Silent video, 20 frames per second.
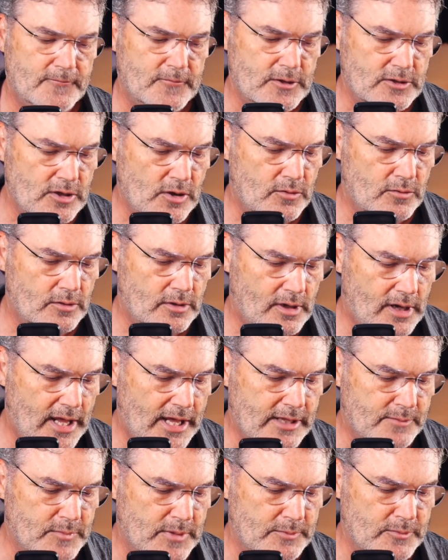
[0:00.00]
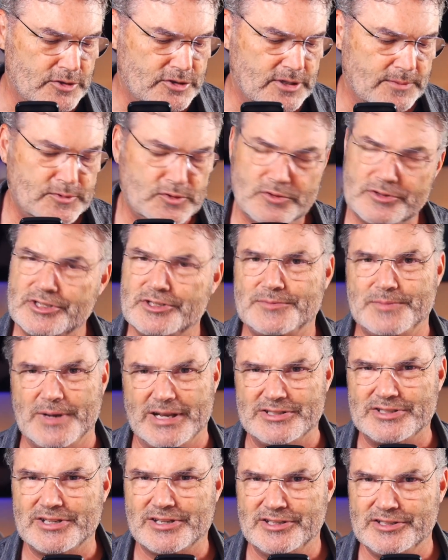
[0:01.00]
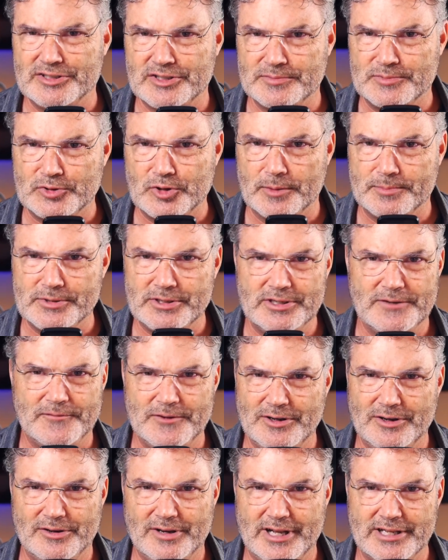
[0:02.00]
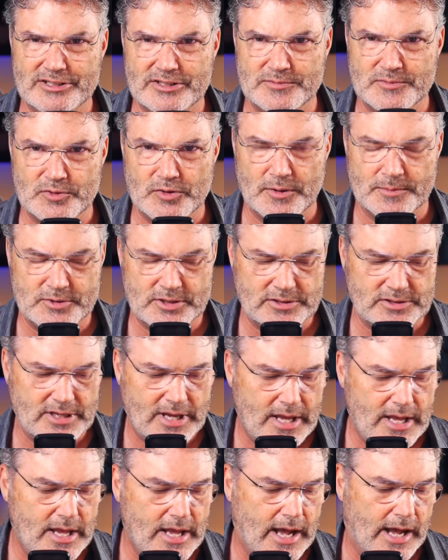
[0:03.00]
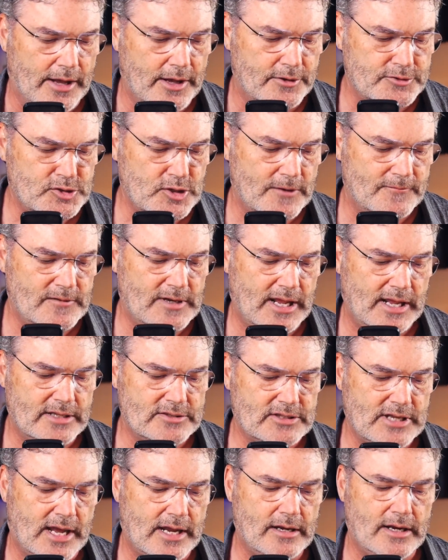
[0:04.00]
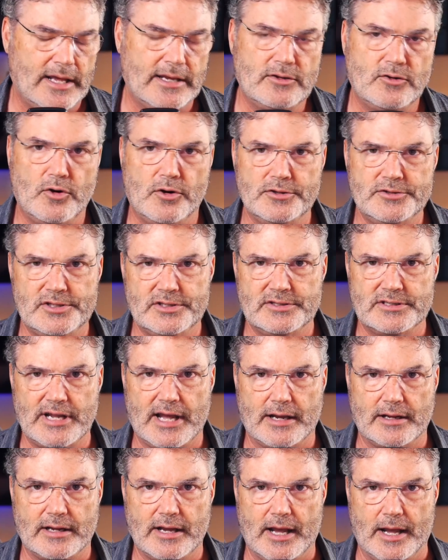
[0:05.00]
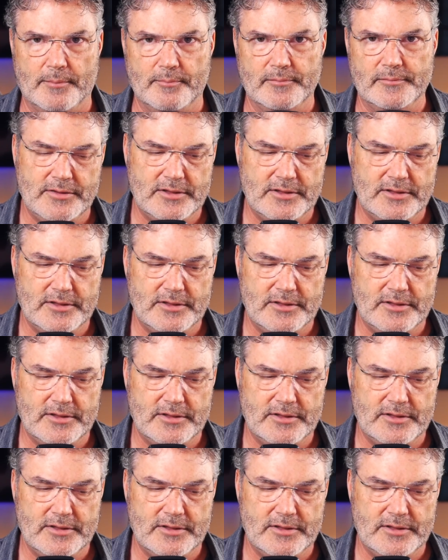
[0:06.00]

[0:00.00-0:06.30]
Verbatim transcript: If you don't like memberships, which is basically subscription, if you don't like subscriptions, I also have dansonlinecourses.com.